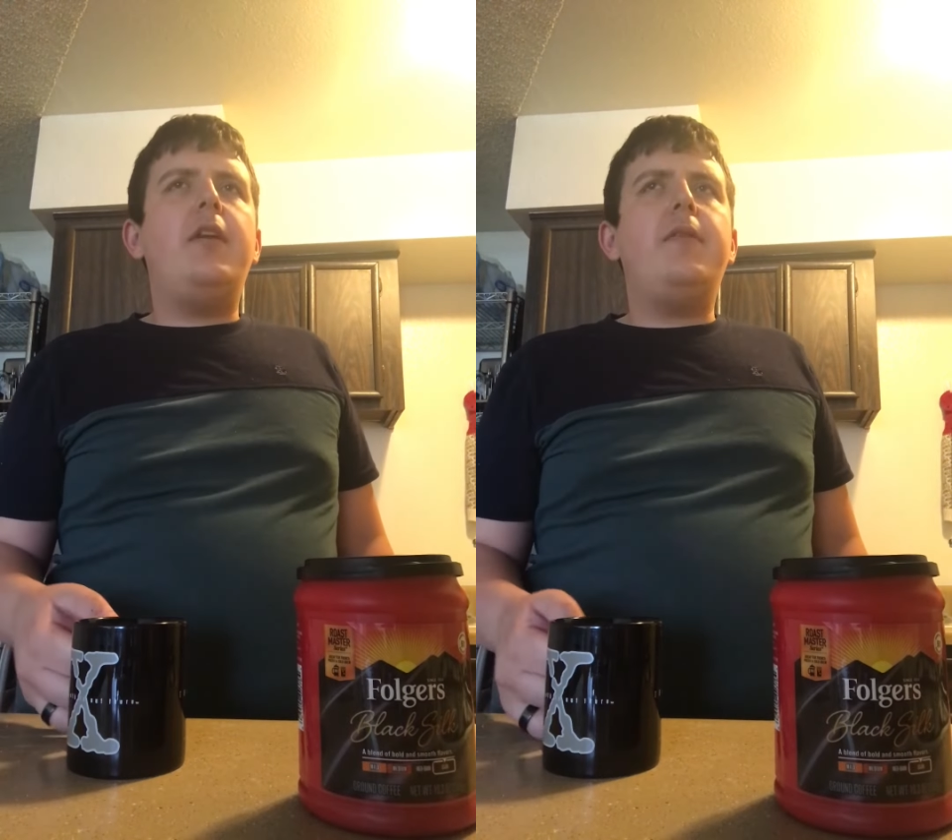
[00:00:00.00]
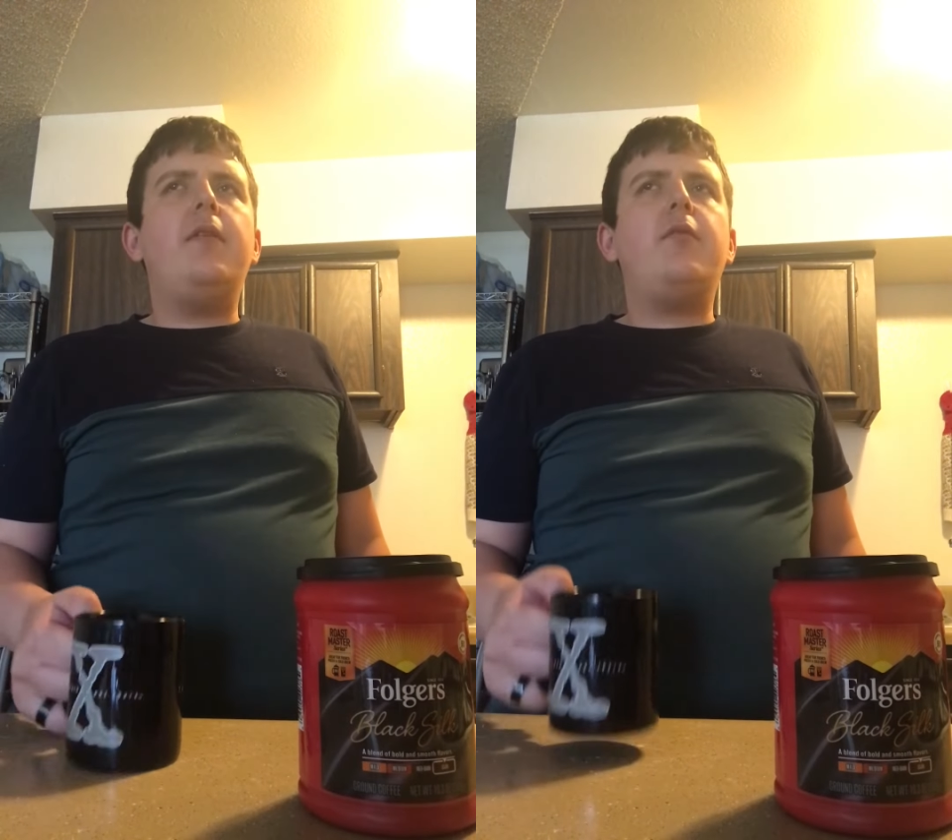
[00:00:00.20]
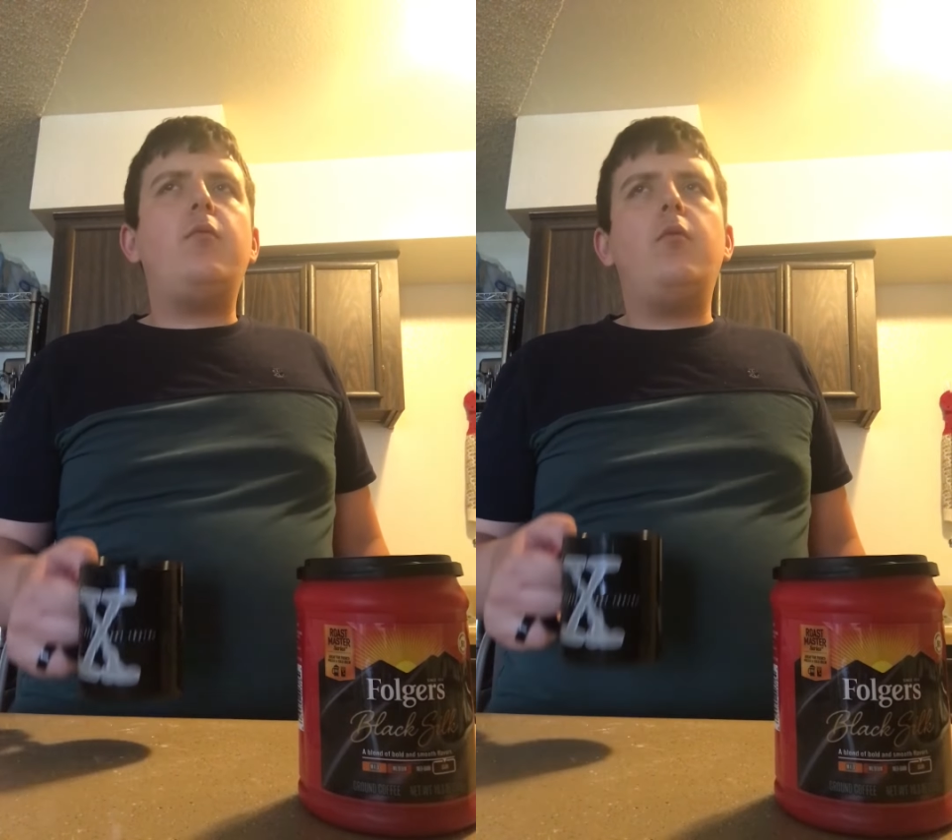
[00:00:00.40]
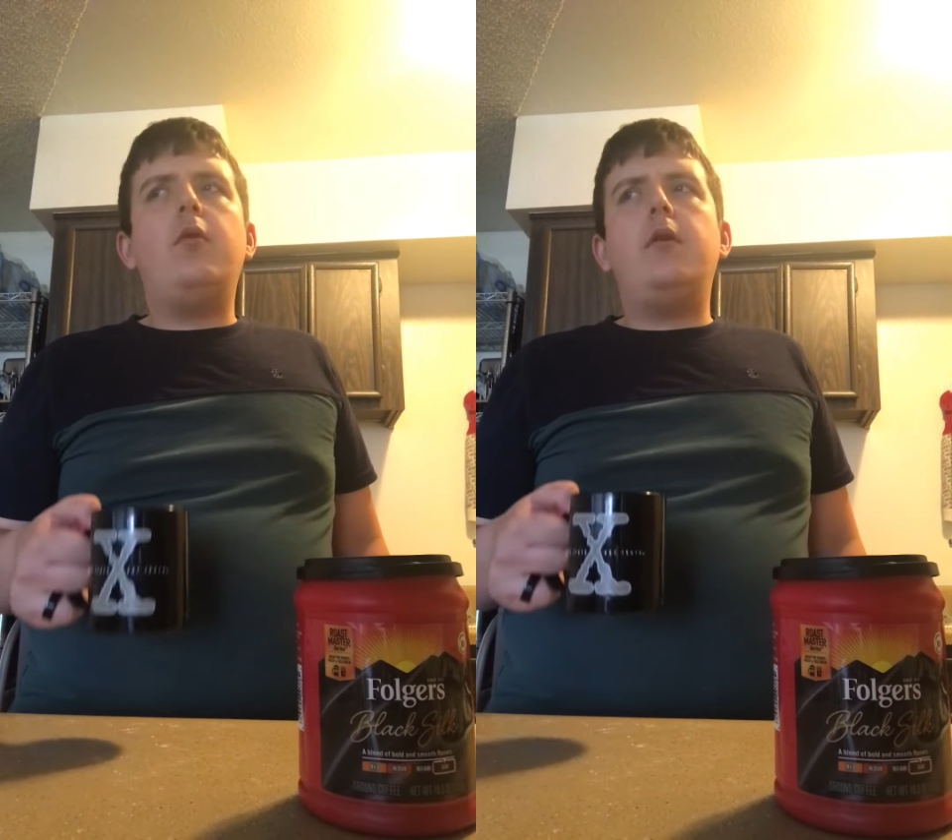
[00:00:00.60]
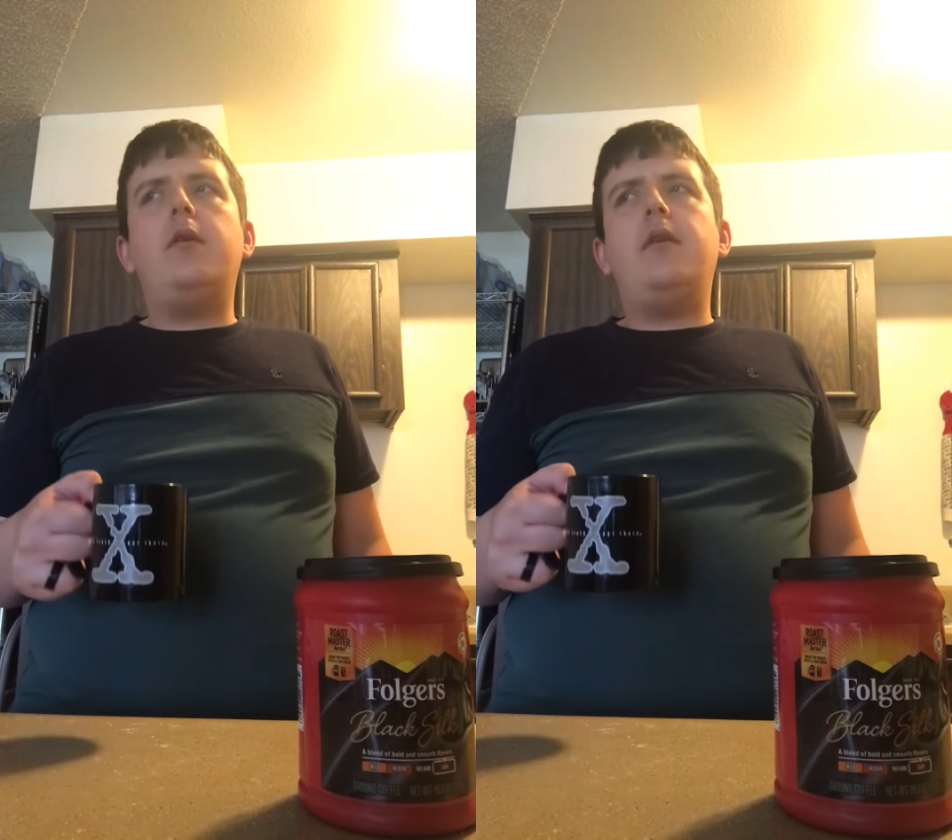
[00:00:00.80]
this
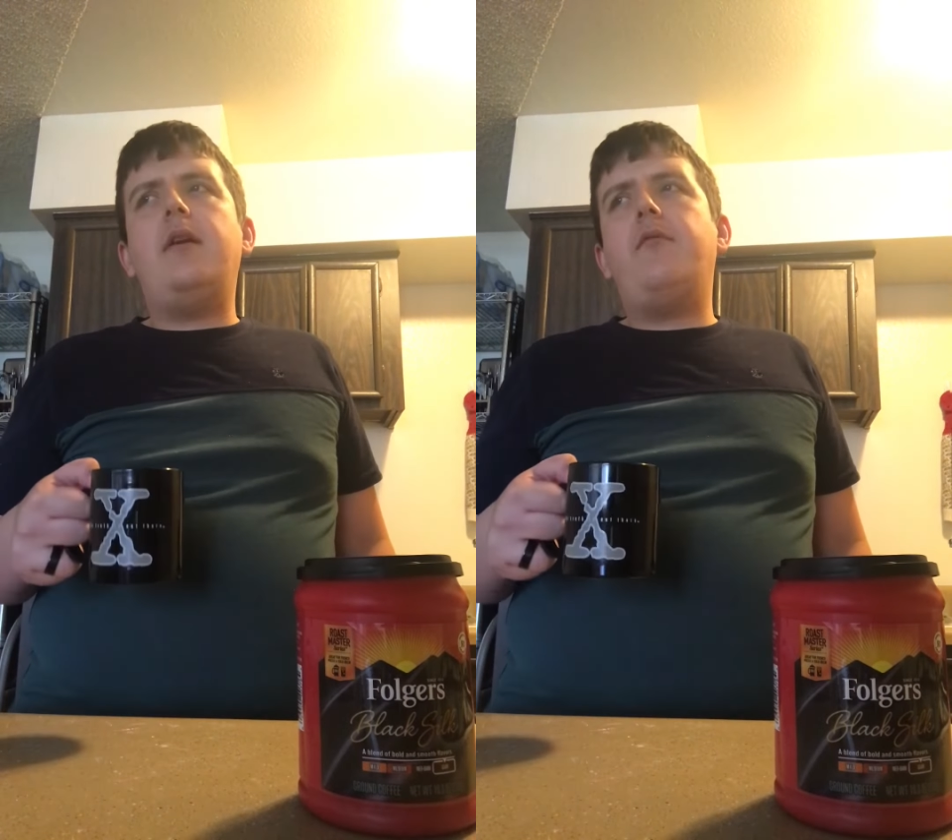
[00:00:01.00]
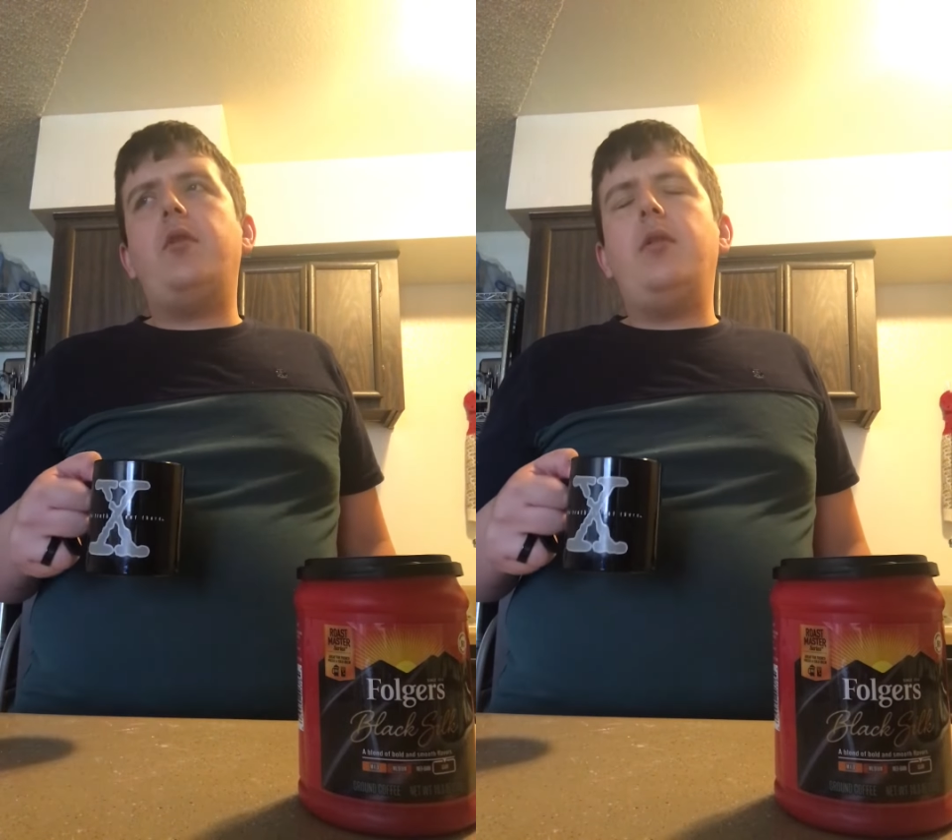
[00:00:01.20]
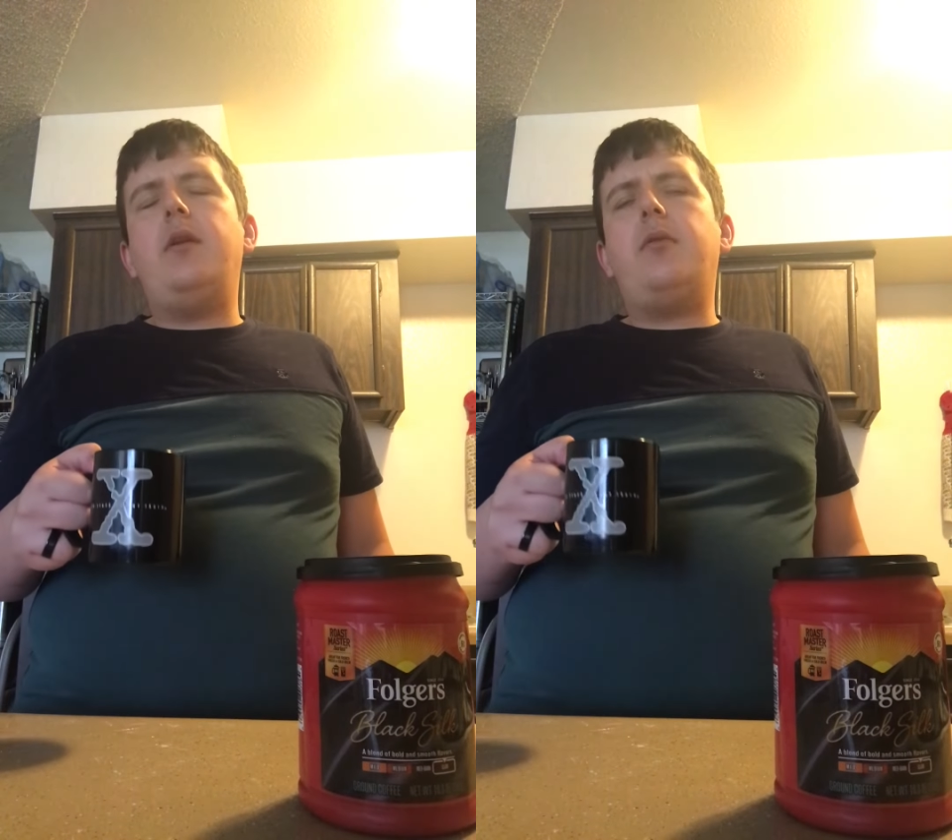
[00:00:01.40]
one, definitely.